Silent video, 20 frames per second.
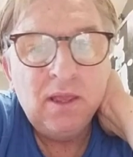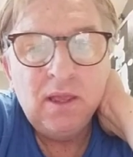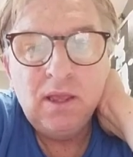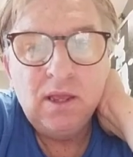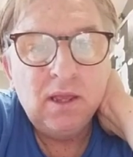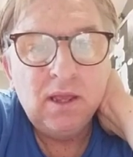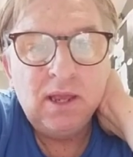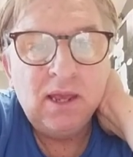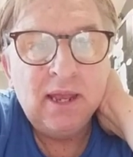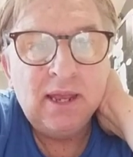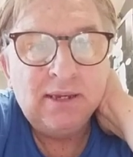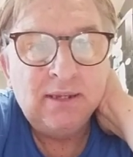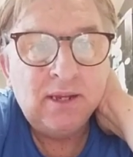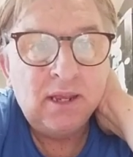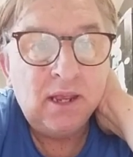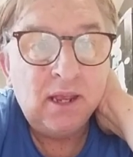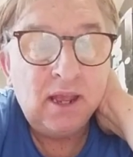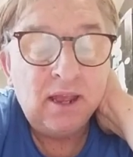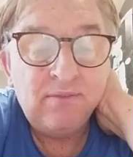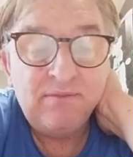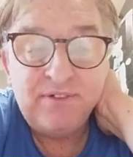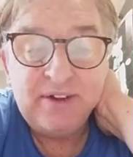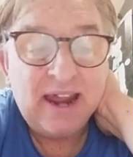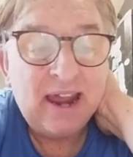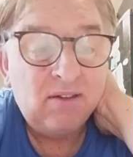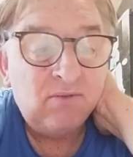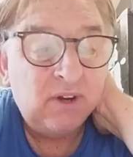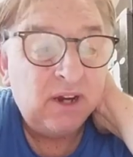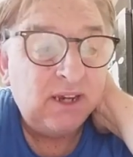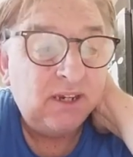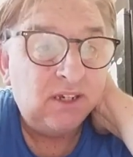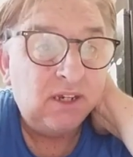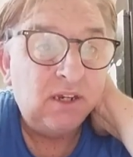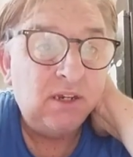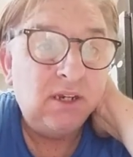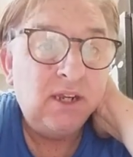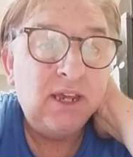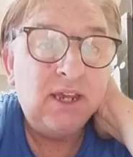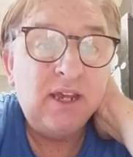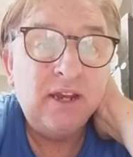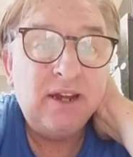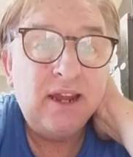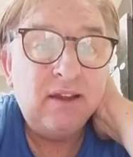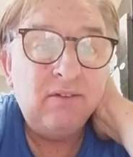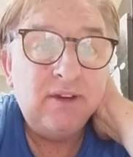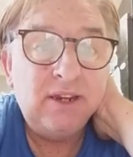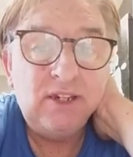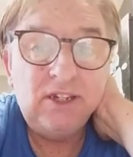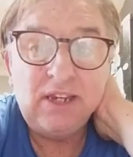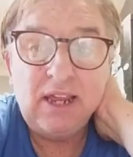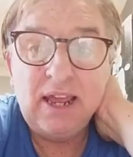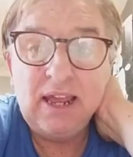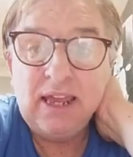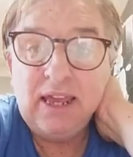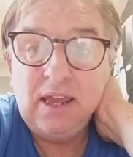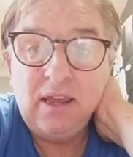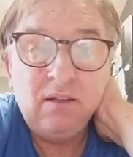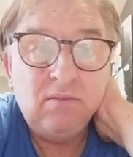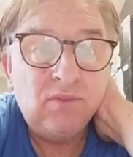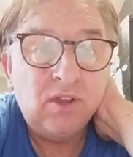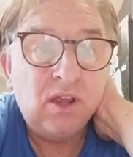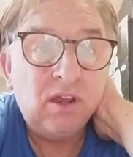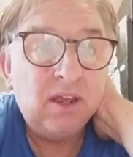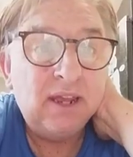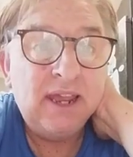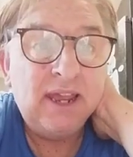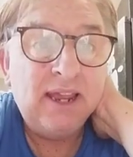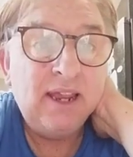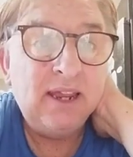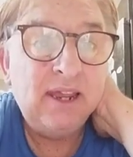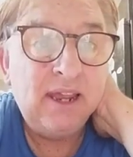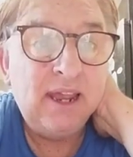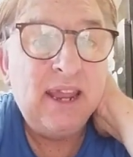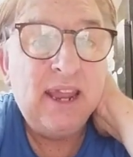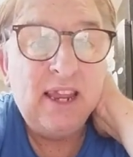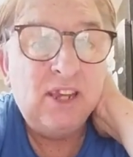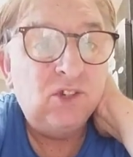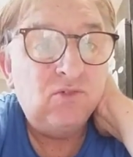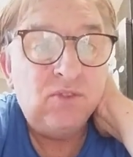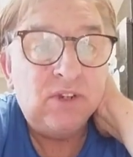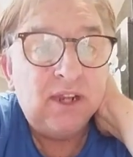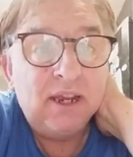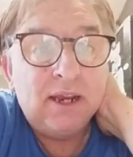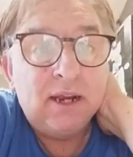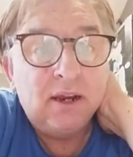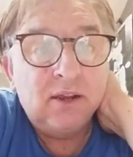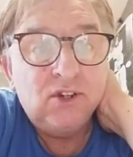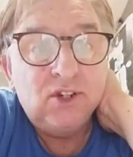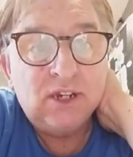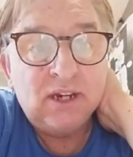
and for that reason, you can only say that it is ridiculous,